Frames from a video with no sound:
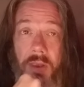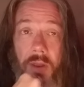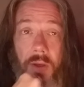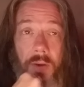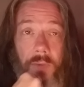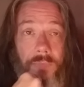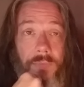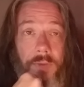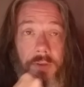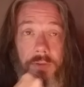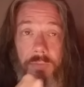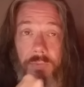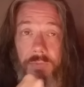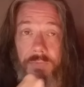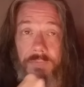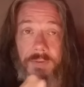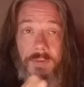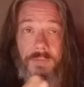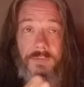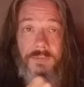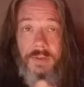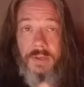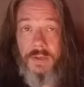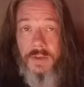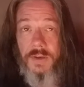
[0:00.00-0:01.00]
This was
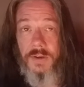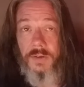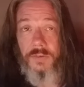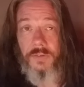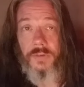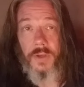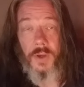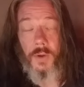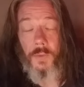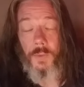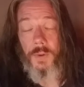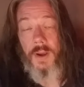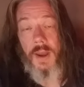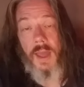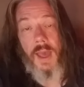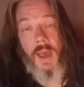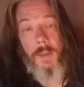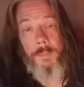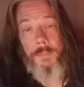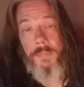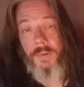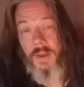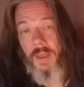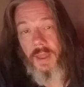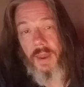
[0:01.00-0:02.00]
15 years ago when it
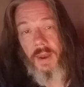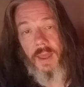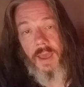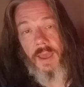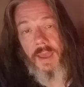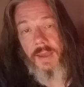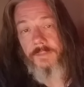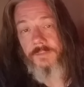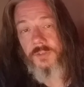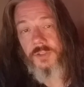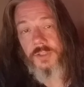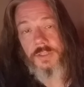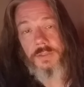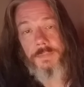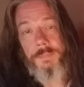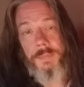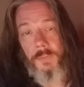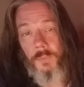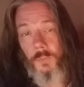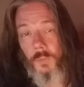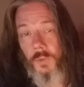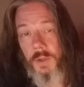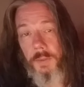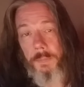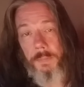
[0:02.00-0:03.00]
happened, and I have just been
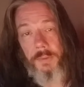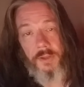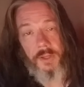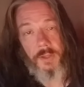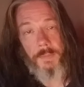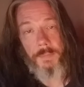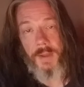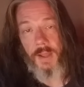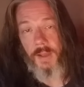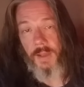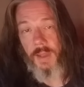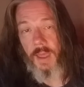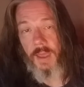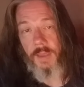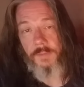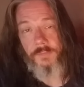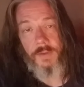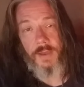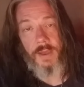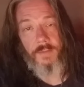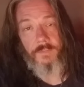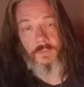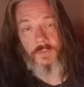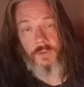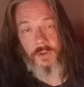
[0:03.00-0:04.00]
rebuilding my life. I
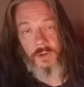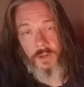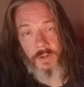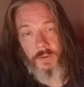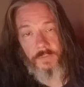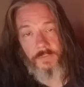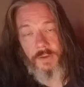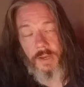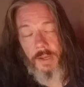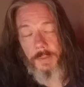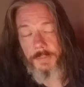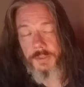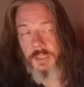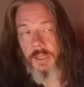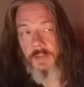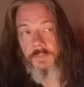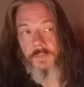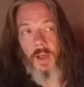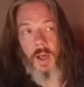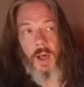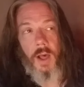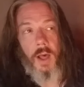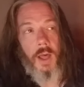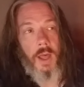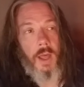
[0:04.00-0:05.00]
have nerve damage. I have
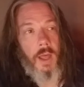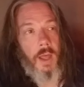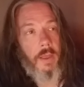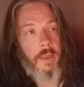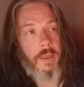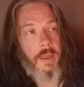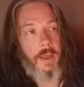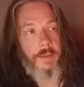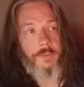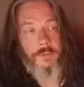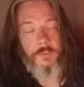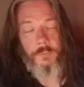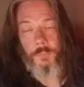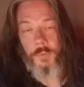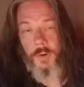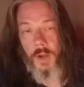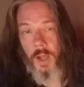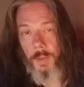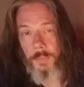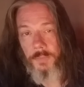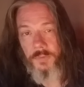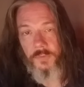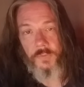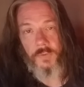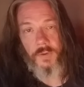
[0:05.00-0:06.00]
all kinds of
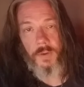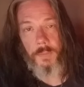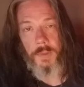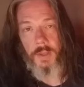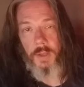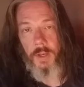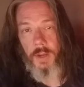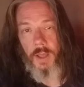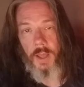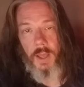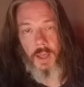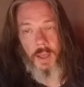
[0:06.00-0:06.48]
problems from it.